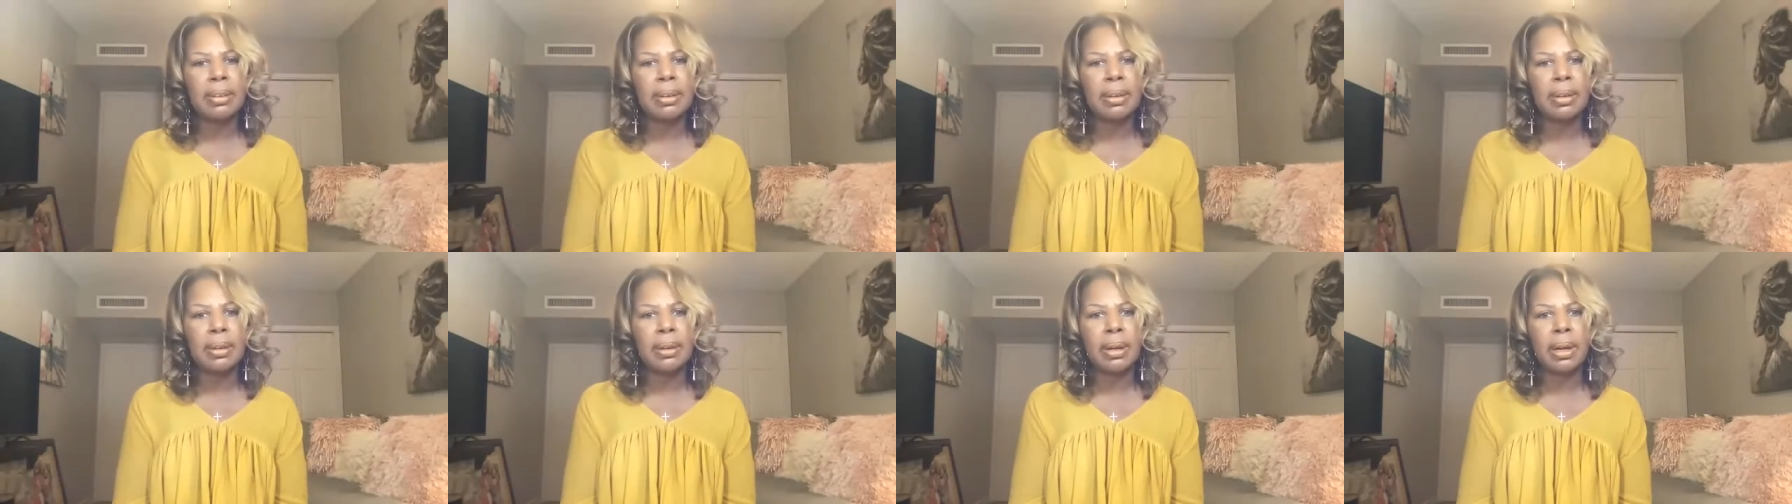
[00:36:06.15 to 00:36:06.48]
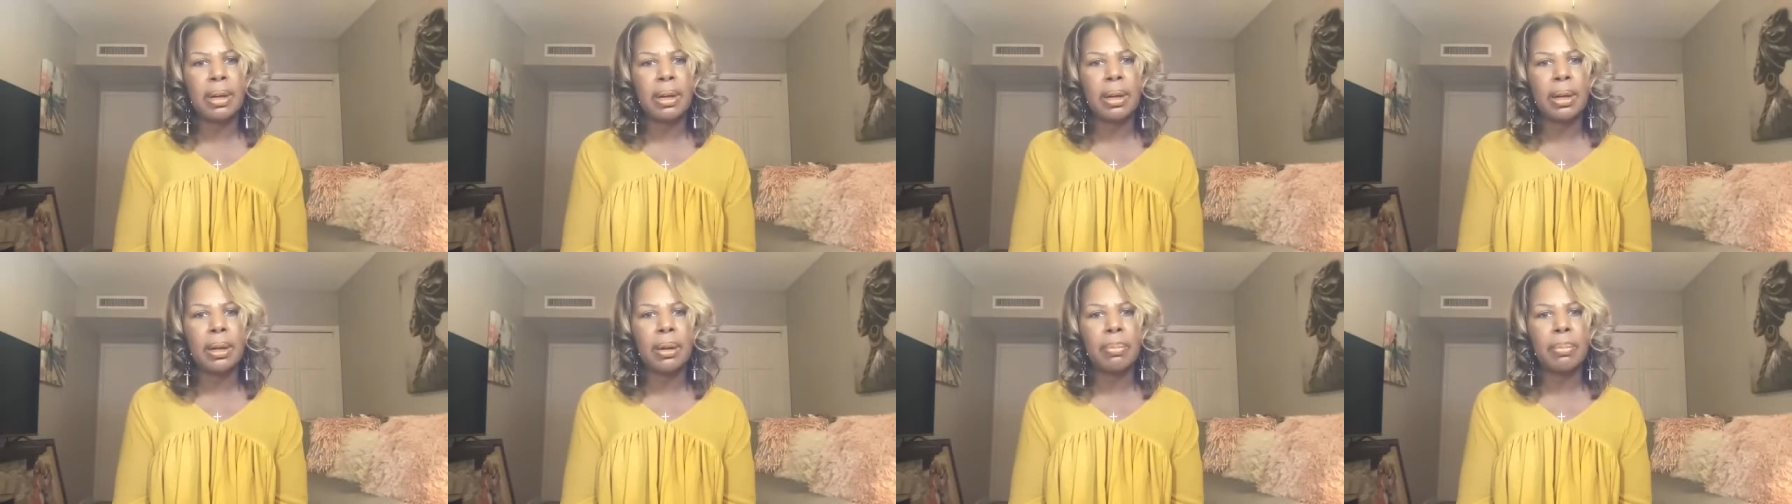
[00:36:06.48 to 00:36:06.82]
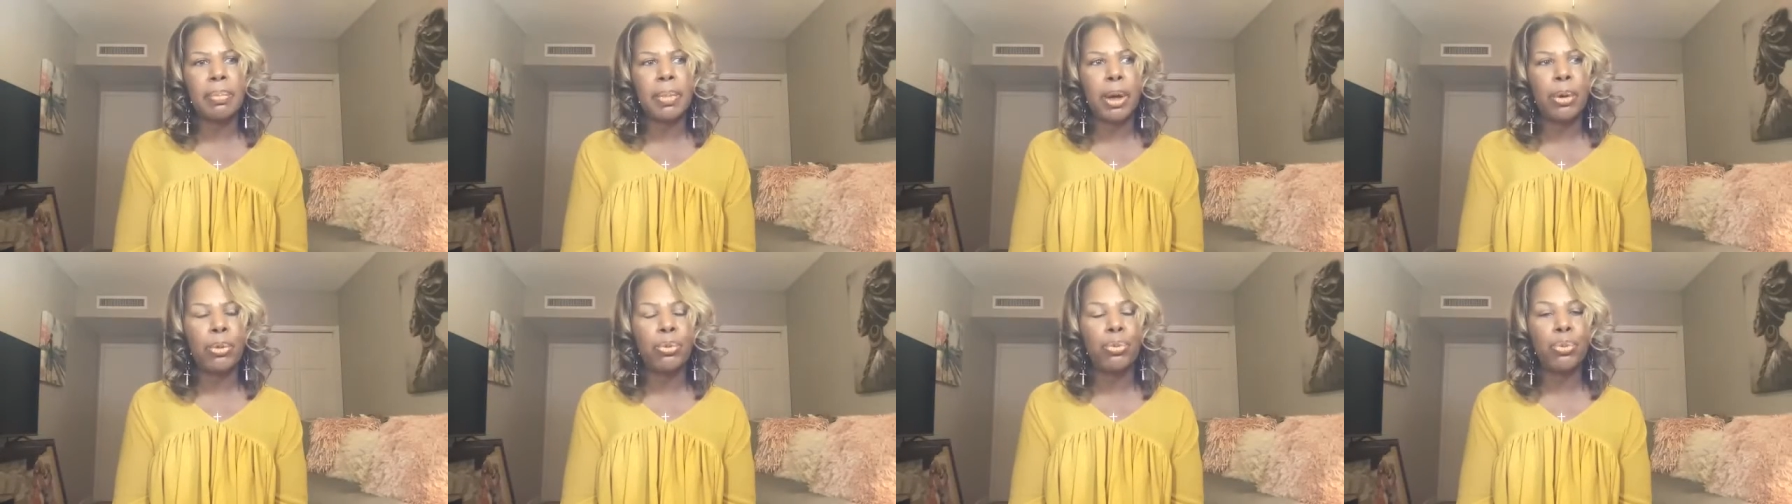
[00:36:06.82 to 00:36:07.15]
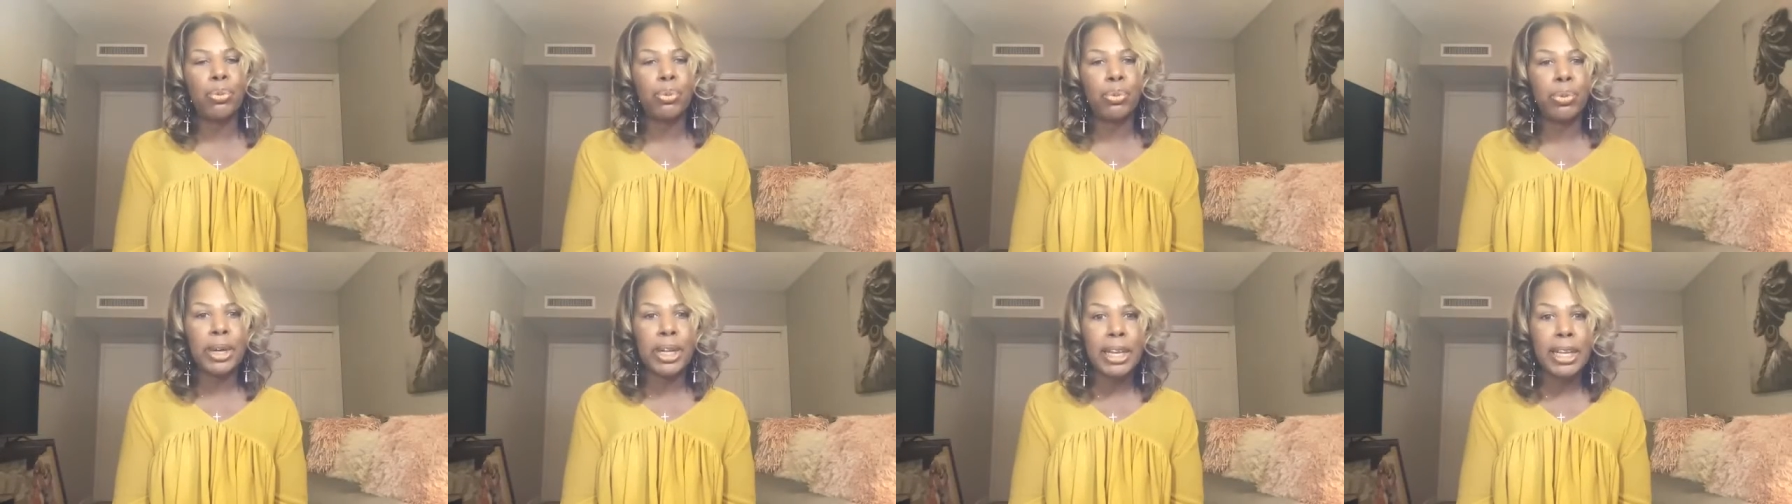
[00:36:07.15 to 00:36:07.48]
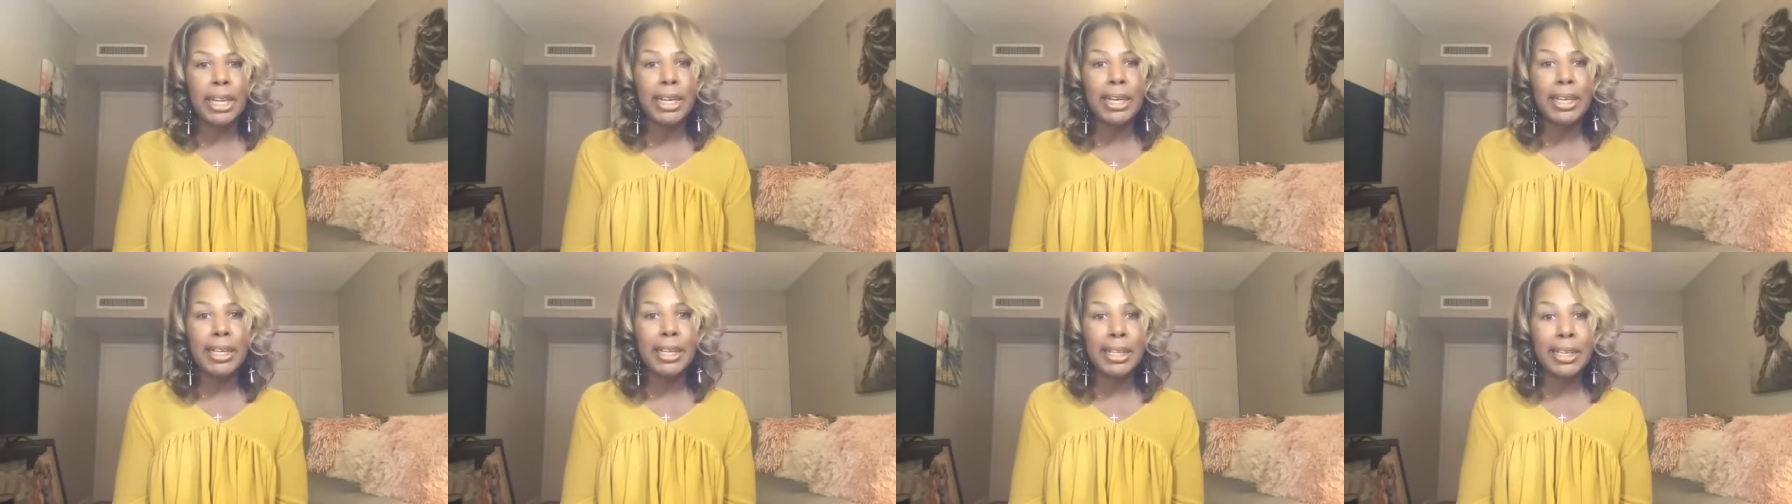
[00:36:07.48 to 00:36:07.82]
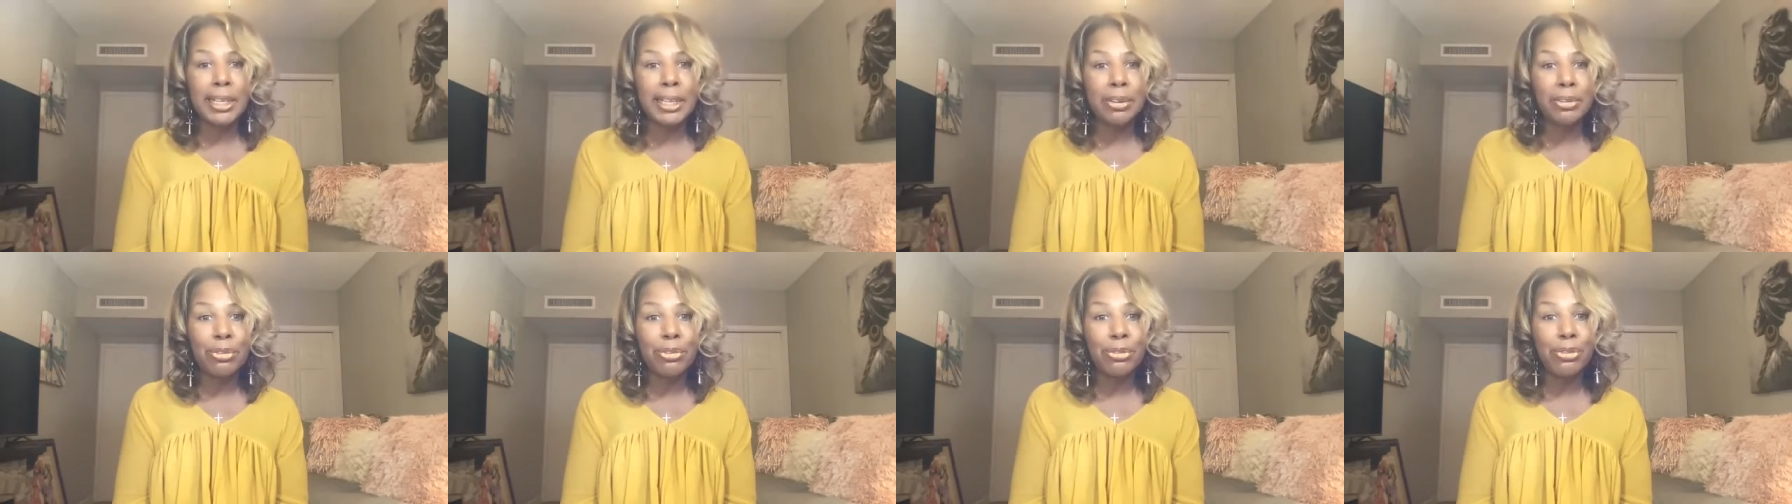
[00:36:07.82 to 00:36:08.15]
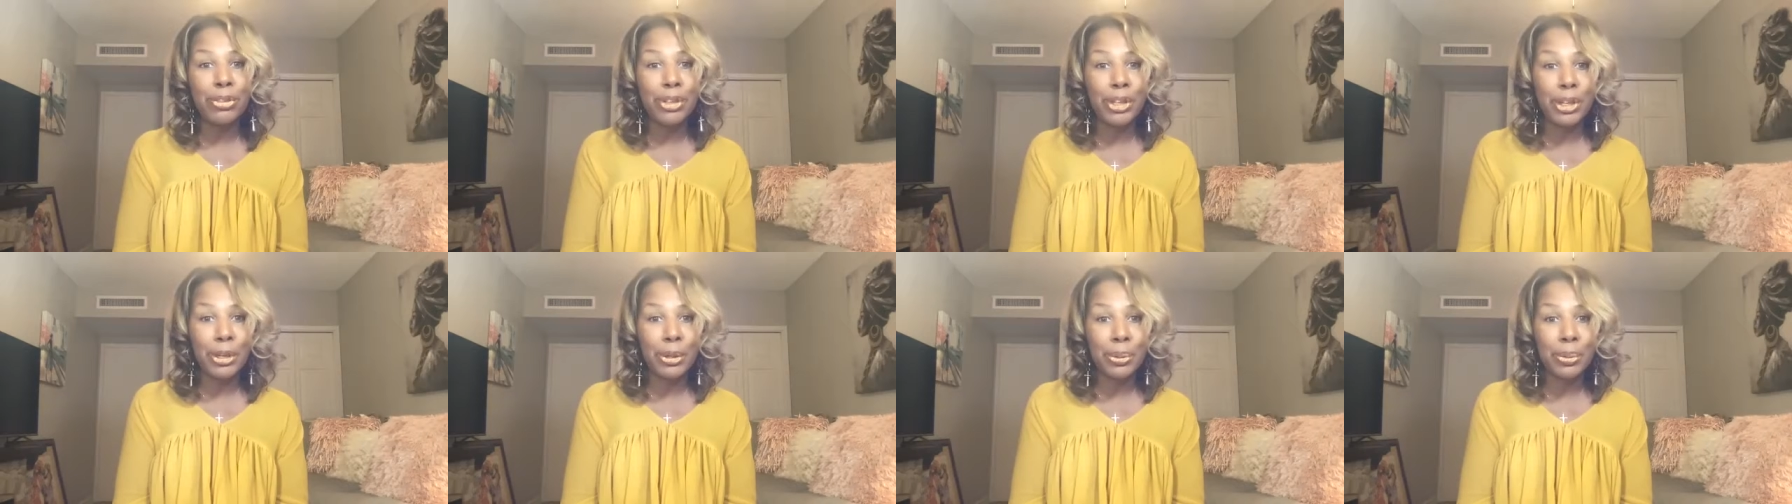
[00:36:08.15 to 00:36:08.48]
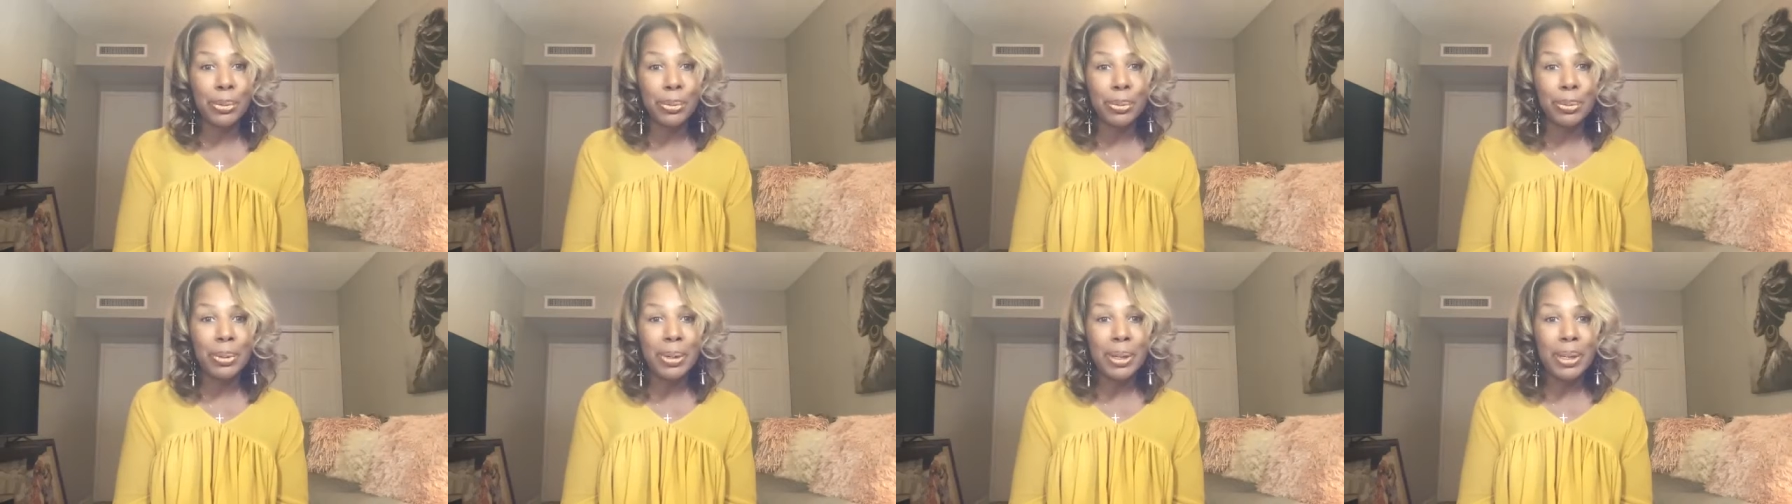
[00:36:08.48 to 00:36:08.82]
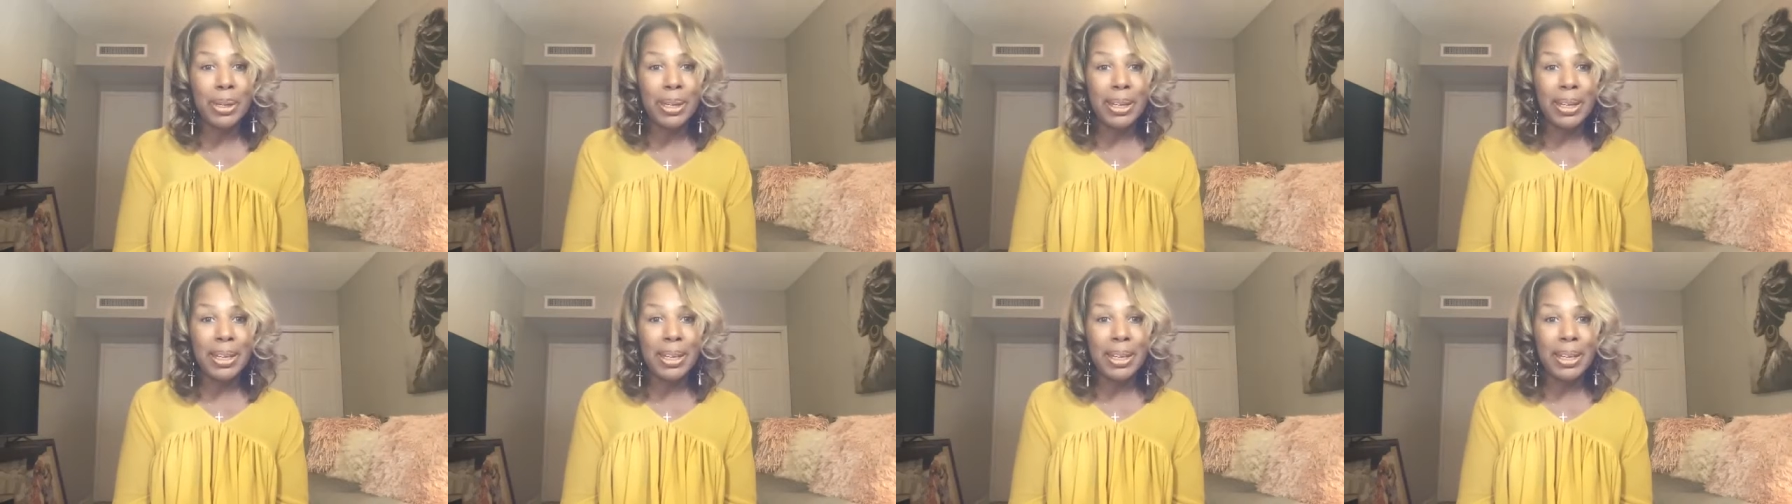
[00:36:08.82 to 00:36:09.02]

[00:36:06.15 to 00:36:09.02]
a really good view